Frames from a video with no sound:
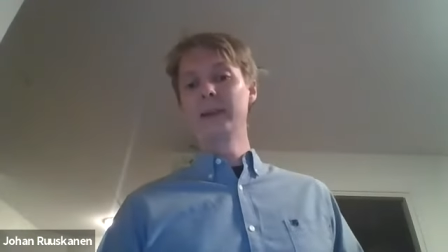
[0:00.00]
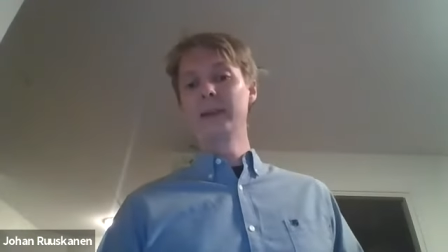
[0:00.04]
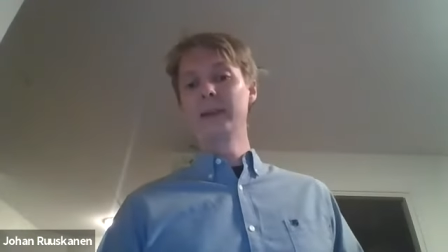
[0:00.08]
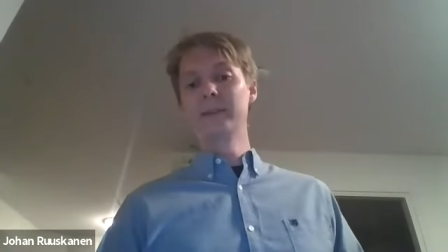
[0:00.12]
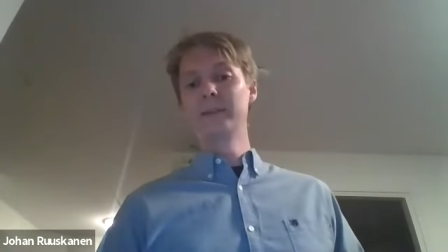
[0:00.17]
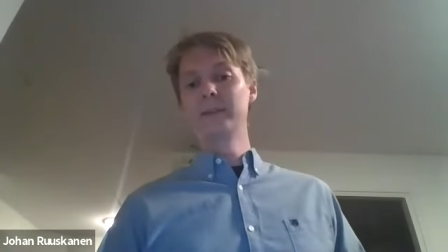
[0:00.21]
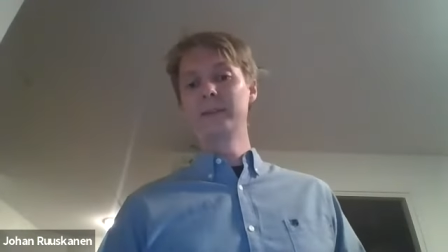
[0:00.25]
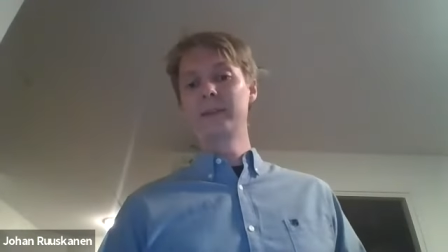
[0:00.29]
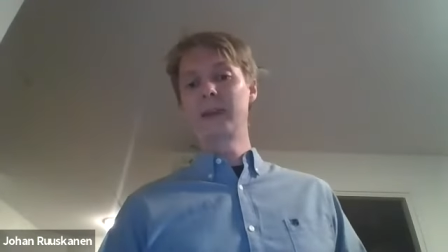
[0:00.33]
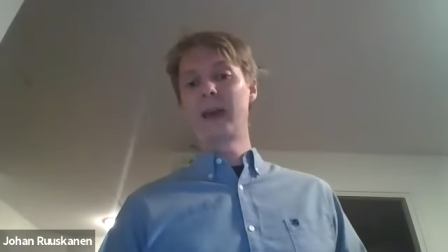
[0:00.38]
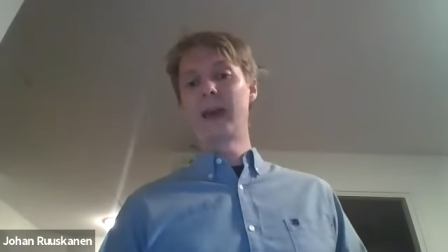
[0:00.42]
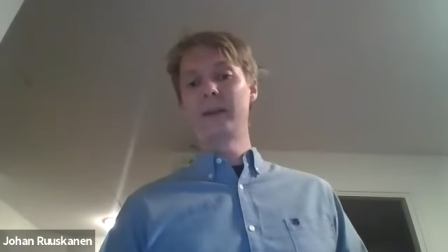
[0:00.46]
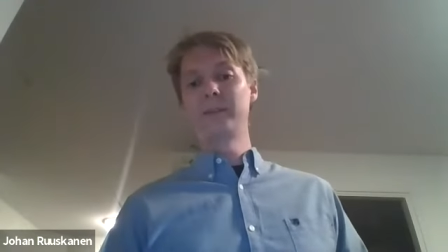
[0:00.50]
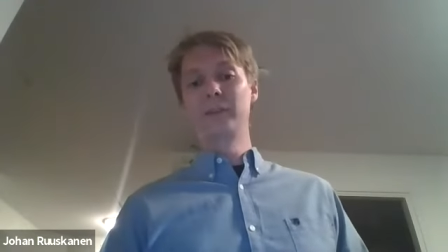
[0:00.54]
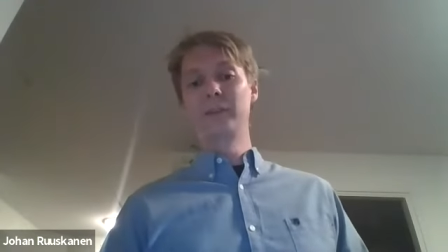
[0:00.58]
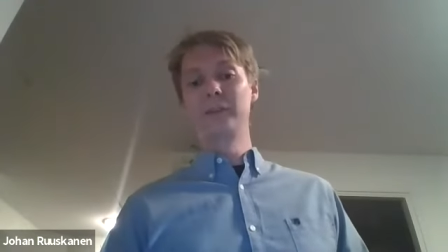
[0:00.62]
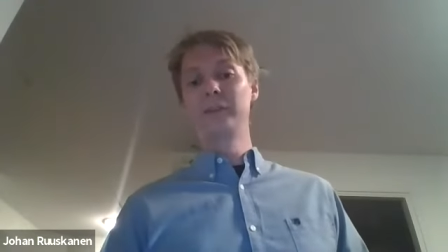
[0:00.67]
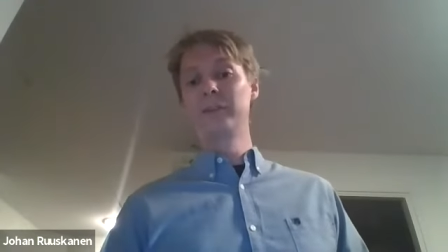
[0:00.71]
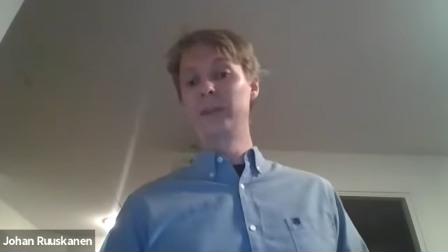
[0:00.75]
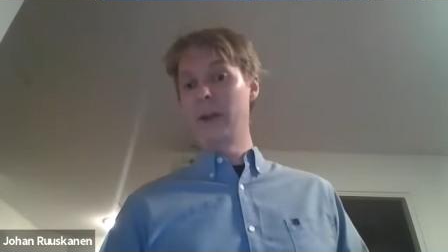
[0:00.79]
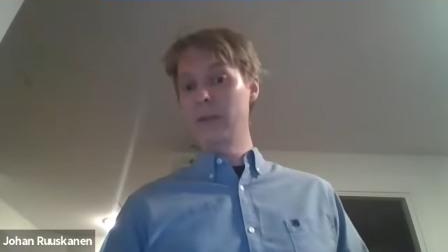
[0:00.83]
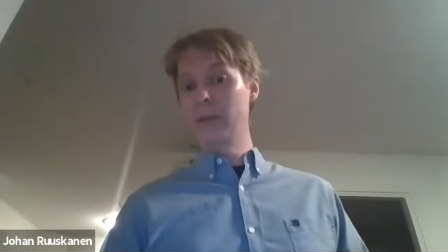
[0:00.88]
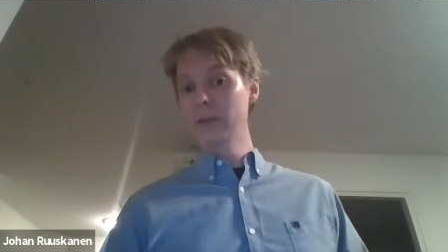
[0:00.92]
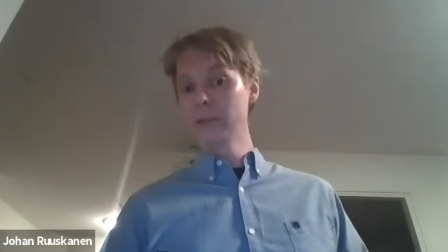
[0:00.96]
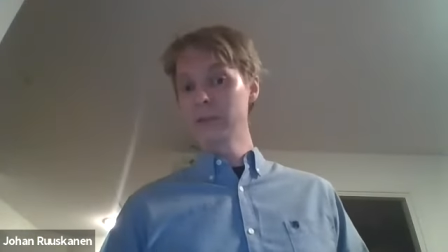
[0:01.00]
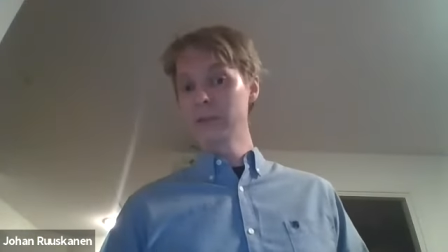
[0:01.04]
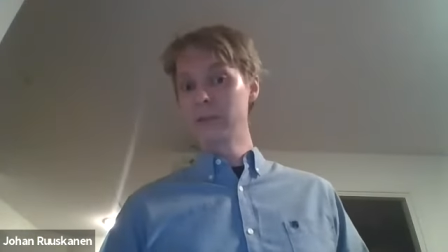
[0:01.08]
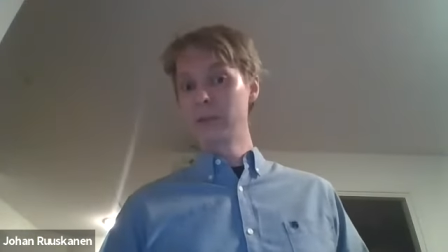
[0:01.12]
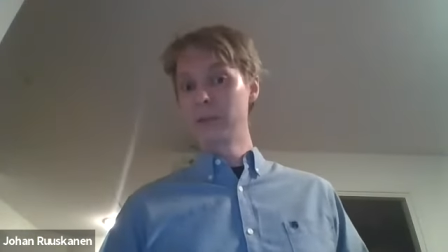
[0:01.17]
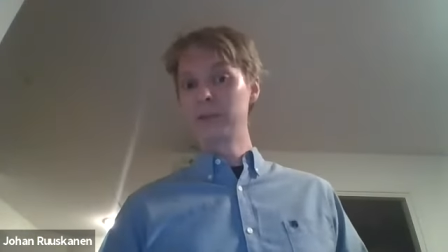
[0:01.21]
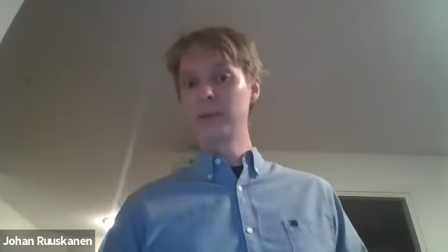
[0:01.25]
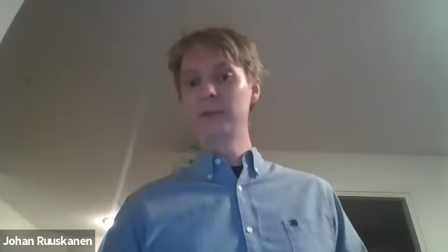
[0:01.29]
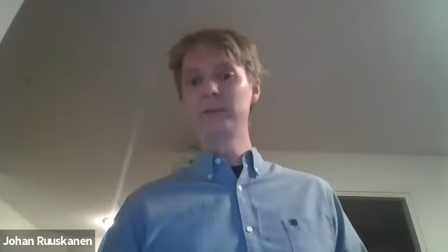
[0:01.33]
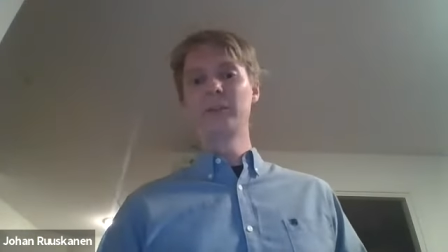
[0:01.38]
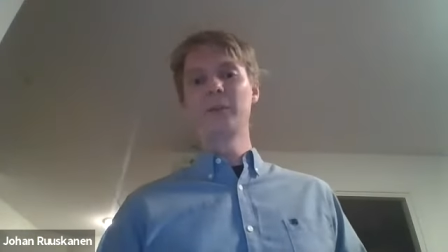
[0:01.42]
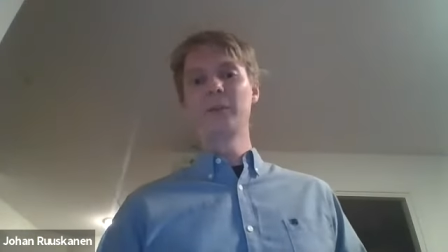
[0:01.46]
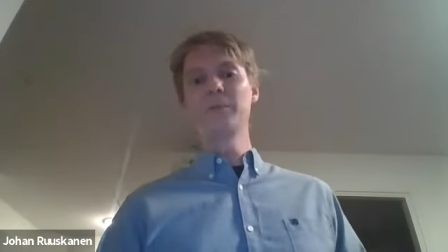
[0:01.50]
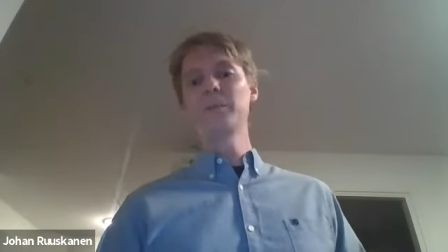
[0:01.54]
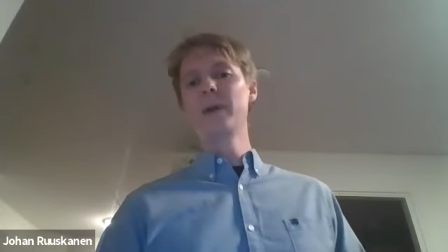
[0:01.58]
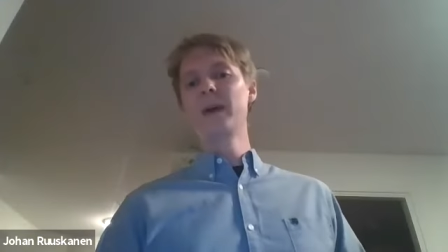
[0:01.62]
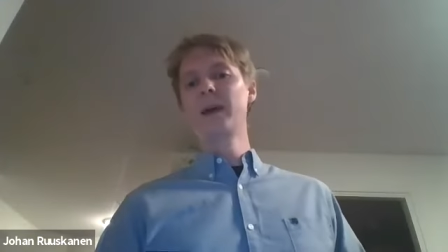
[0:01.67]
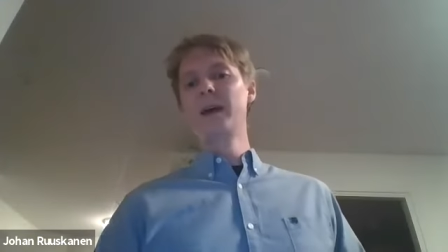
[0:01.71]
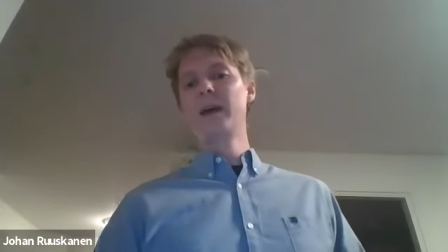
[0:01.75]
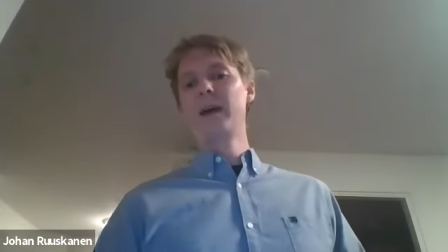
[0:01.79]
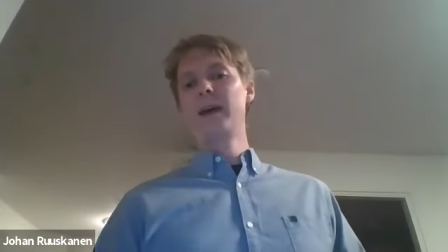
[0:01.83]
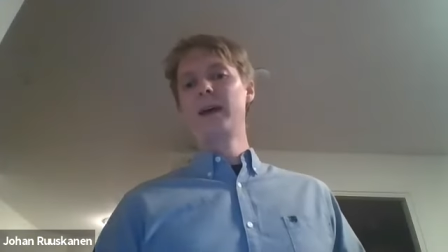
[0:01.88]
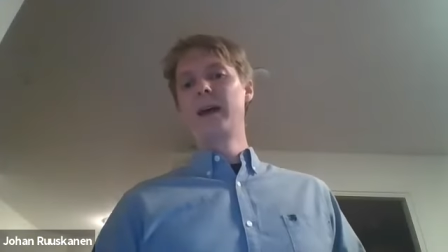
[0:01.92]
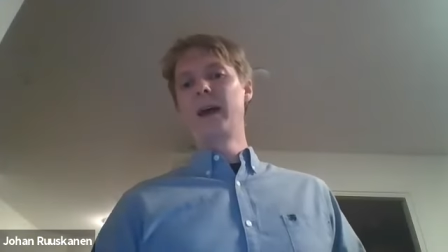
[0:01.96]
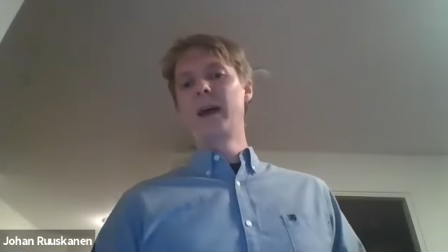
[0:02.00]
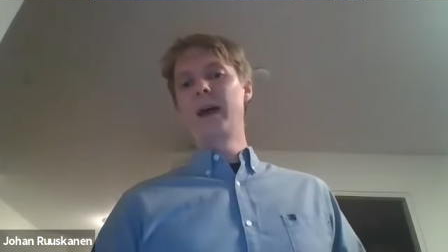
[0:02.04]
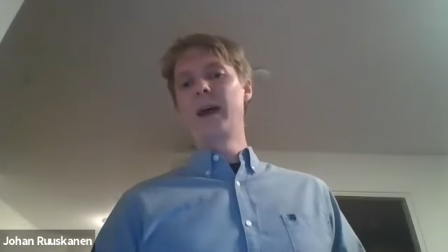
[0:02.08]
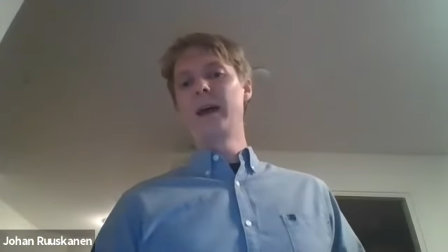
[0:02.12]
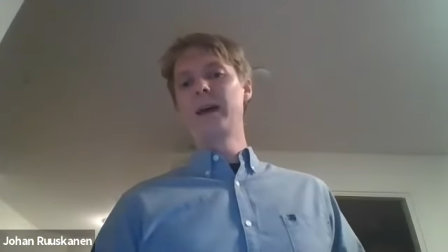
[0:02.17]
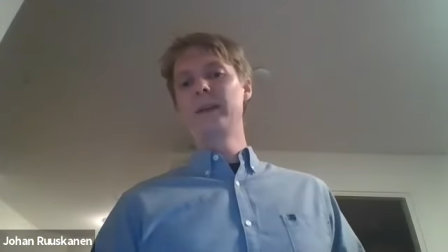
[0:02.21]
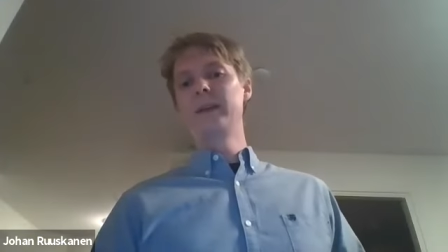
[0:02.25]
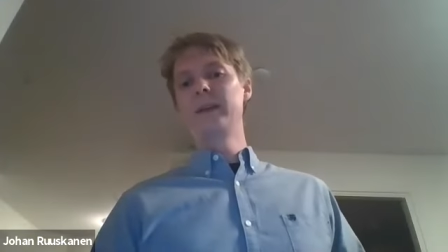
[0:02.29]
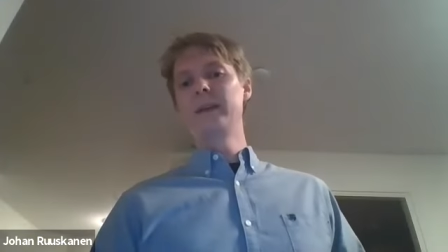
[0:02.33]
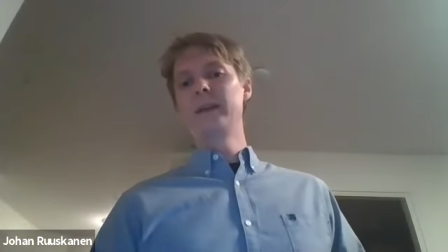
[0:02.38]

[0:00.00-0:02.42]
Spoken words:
is actually sent to the system. And